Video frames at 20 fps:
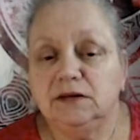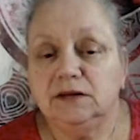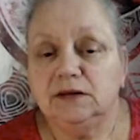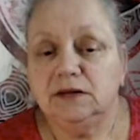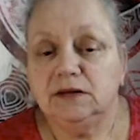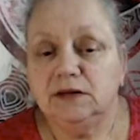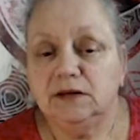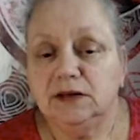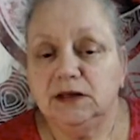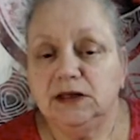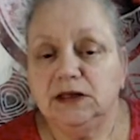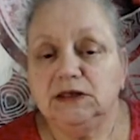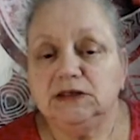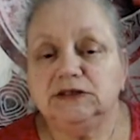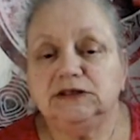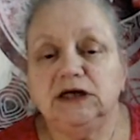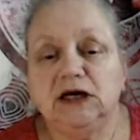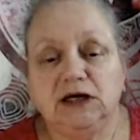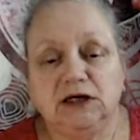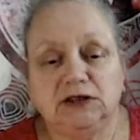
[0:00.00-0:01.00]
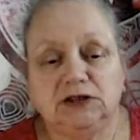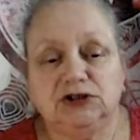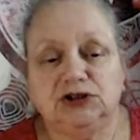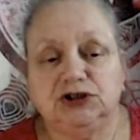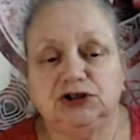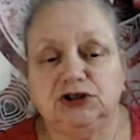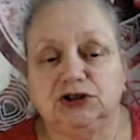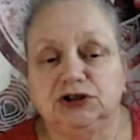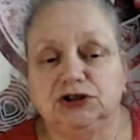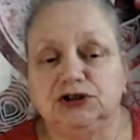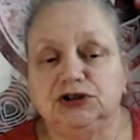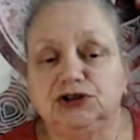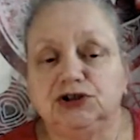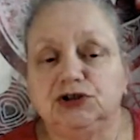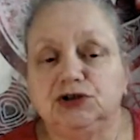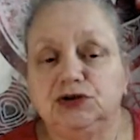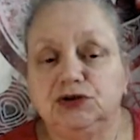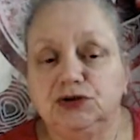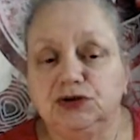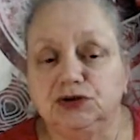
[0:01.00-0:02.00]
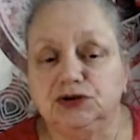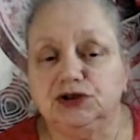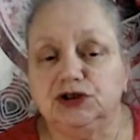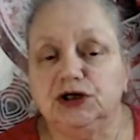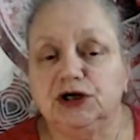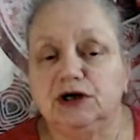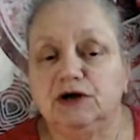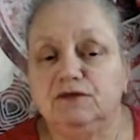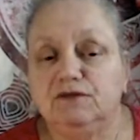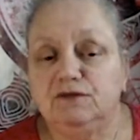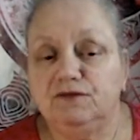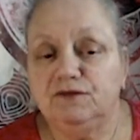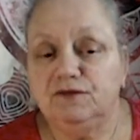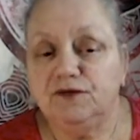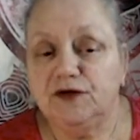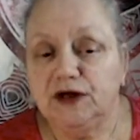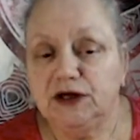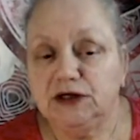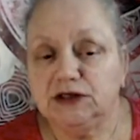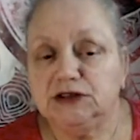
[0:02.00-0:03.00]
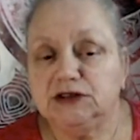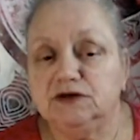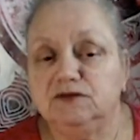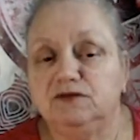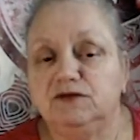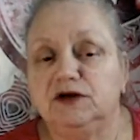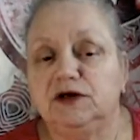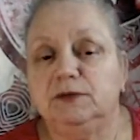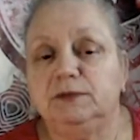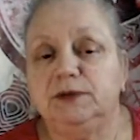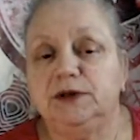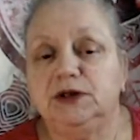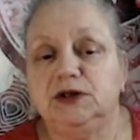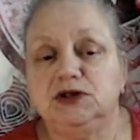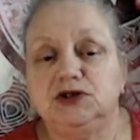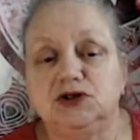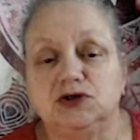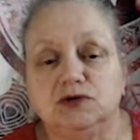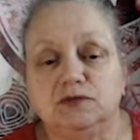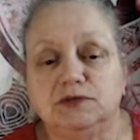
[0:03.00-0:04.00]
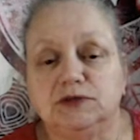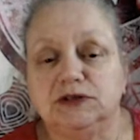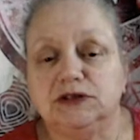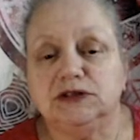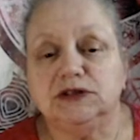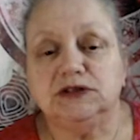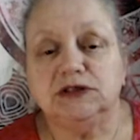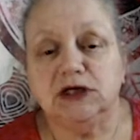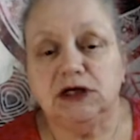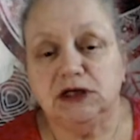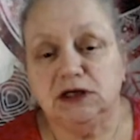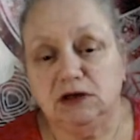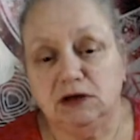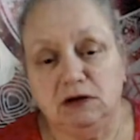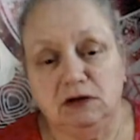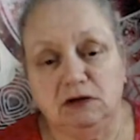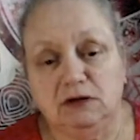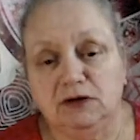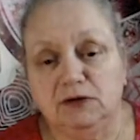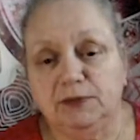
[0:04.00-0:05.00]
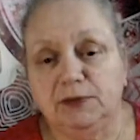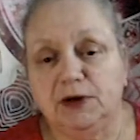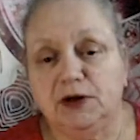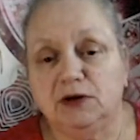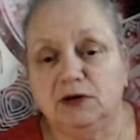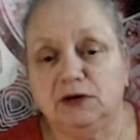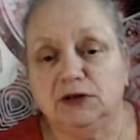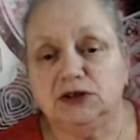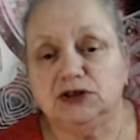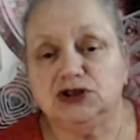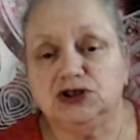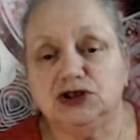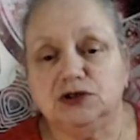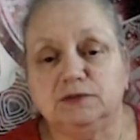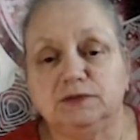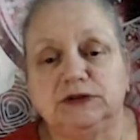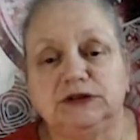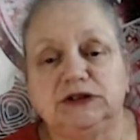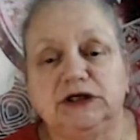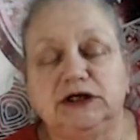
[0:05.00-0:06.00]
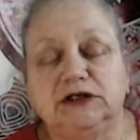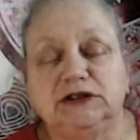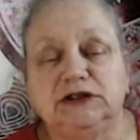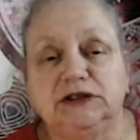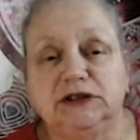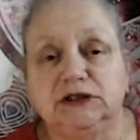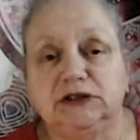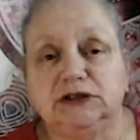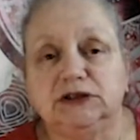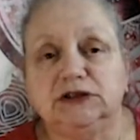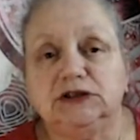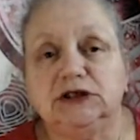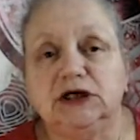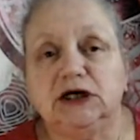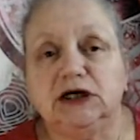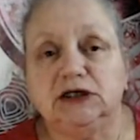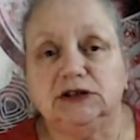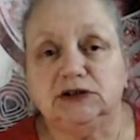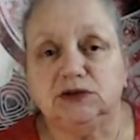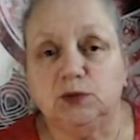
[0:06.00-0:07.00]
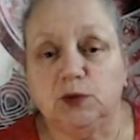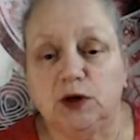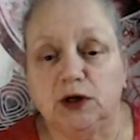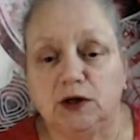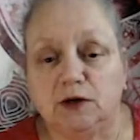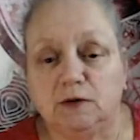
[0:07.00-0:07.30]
These actions could effectively be adopted in other partnership settings as well.